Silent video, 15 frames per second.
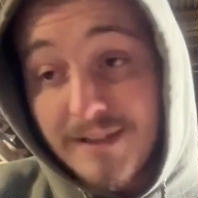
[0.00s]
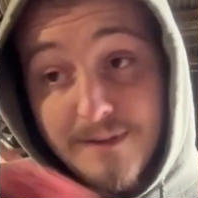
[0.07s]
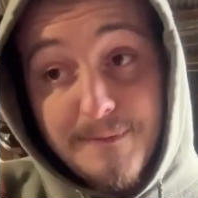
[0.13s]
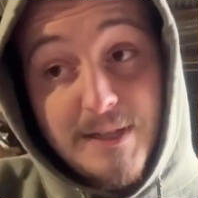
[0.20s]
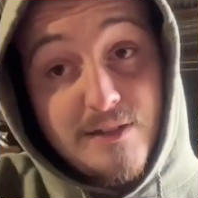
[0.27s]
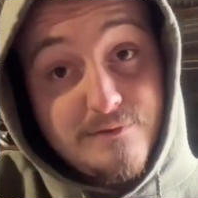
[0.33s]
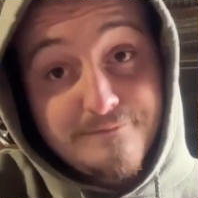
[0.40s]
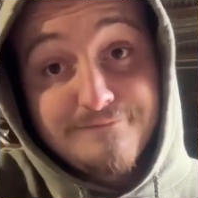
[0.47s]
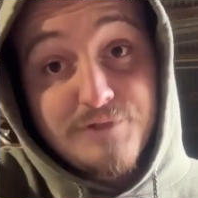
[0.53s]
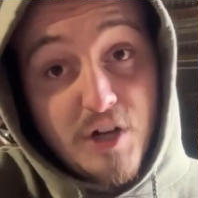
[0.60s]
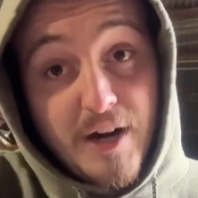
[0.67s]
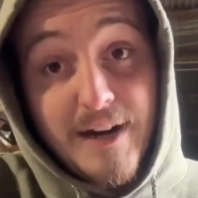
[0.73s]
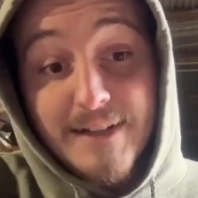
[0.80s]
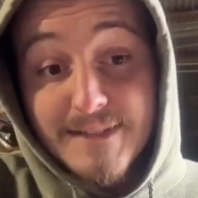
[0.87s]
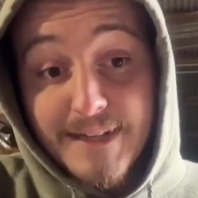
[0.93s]
I mean,
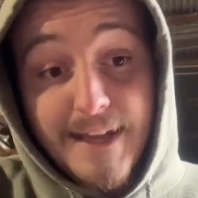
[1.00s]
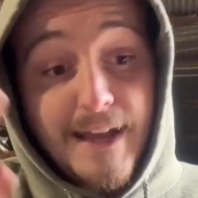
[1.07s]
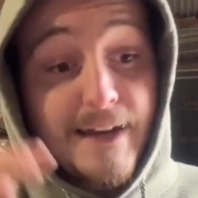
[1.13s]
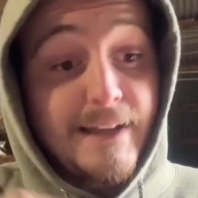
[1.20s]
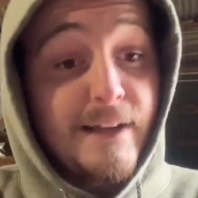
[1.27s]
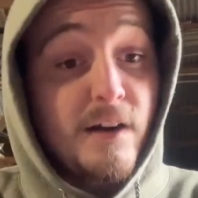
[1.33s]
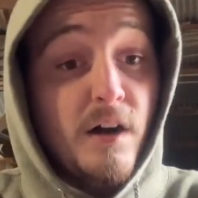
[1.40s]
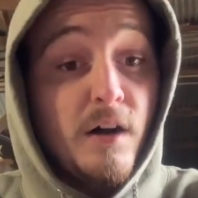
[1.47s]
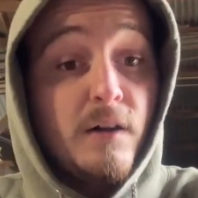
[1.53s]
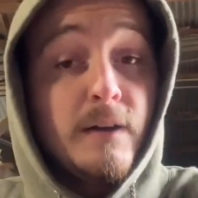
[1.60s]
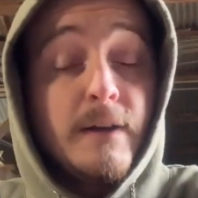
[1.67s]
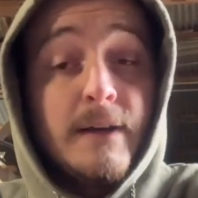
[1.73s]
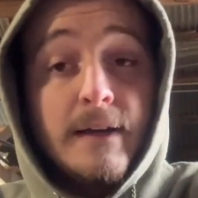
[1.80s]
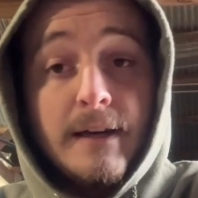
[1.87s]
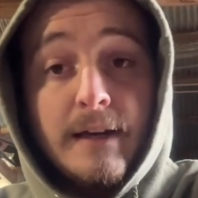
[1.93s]
try not to get any at all,
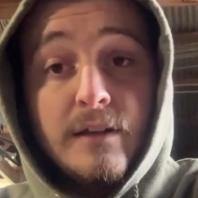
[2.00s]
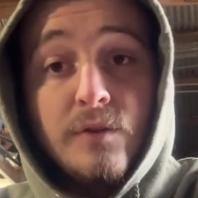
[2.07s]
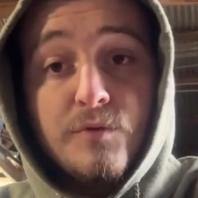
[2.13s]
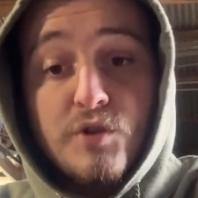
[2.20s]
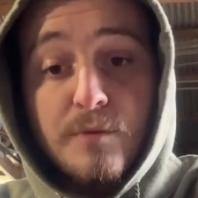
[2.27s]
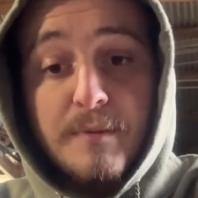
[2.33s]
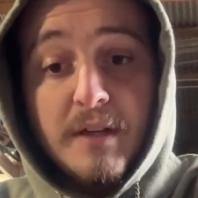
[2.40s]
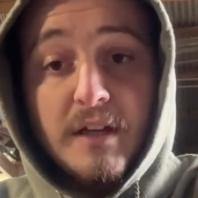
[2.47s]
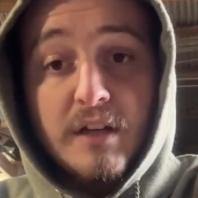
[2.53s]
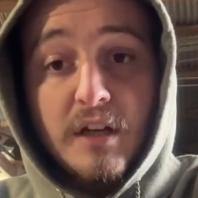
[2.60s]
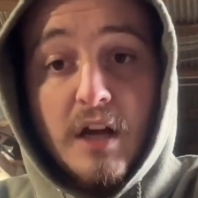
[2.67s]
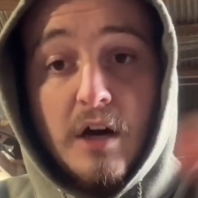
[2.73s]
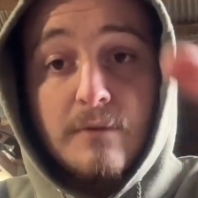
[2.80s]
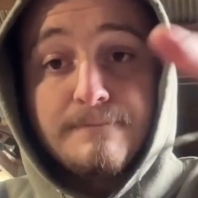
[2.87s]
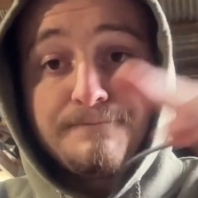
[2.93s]
and you should be good to
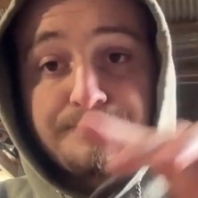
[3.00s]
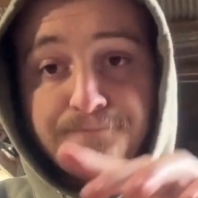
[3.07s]
go.